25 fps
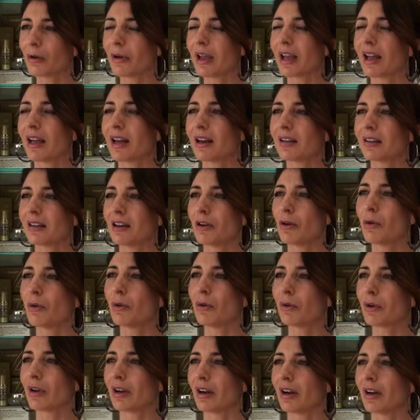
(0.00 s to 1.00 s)
looking at it as an
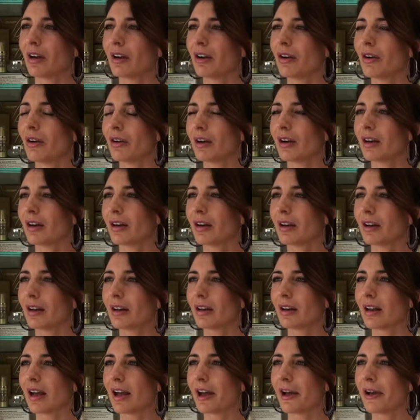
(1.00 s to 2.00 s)
organ, not
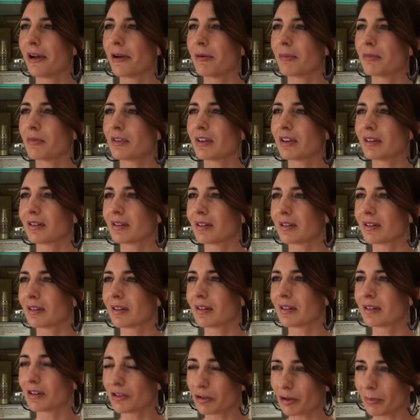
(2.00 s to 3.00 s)
just
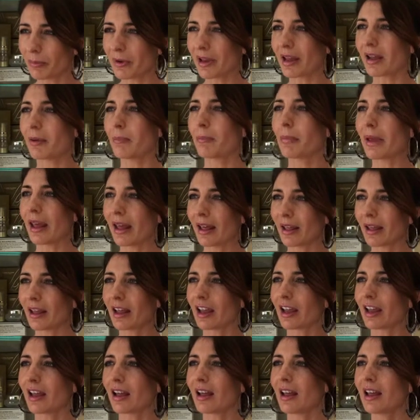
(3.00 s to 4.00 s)
stripping and
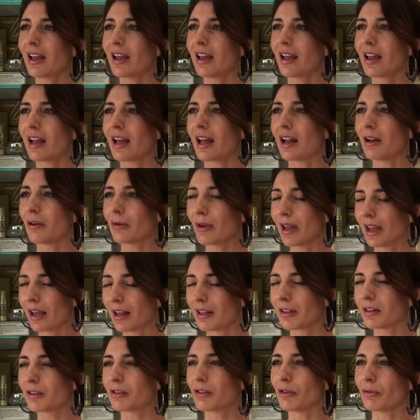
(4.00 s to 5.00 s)
peeling and looking
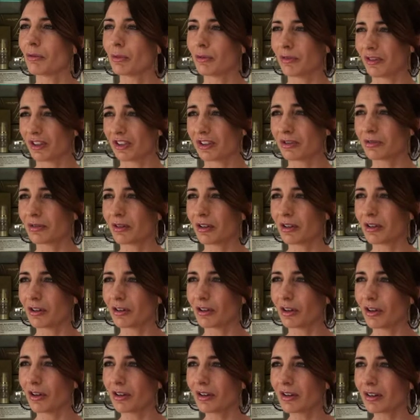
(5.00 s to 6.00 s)
at the superficial
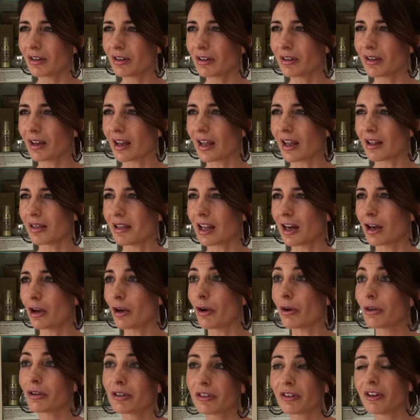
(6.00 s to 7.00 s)
concerns. And then
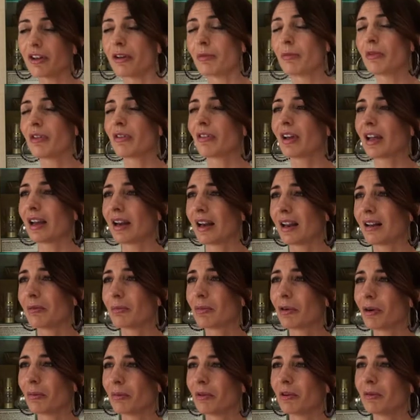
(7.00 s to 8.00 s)
long term, you're getting
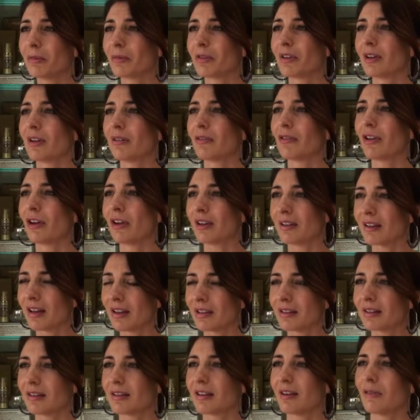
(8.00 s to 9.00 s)
problems in
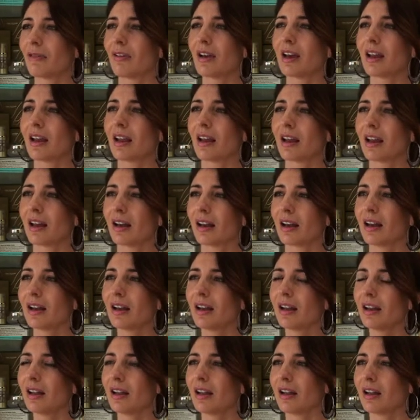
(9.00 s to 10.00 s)
photosensitivity
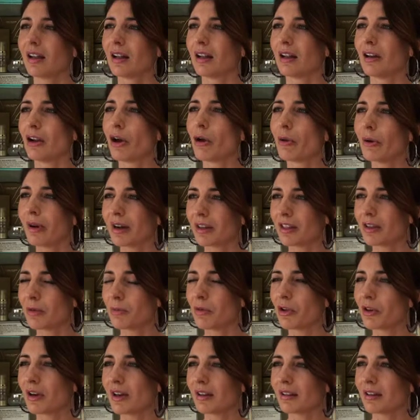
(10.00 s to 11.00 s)
and lowering the
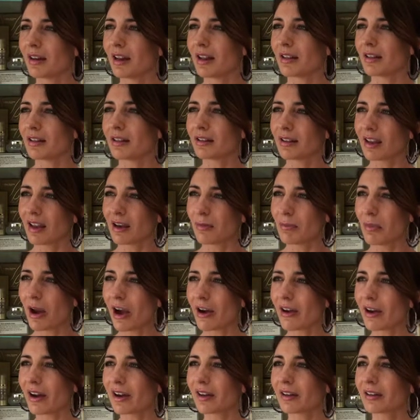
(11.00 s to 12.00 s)
immunity in the skin
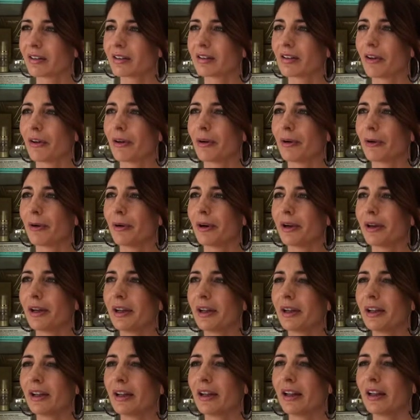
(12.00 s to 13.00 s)
barrier. So
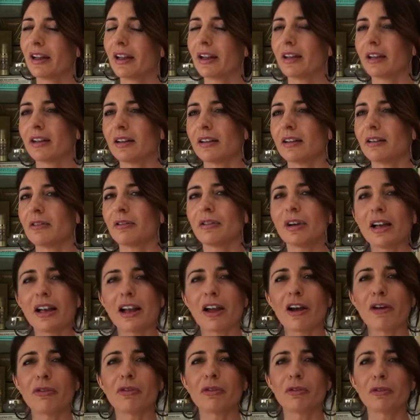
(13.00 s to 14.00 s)

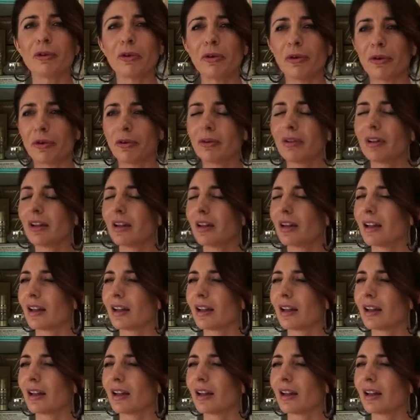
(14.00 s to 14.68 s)
really overall,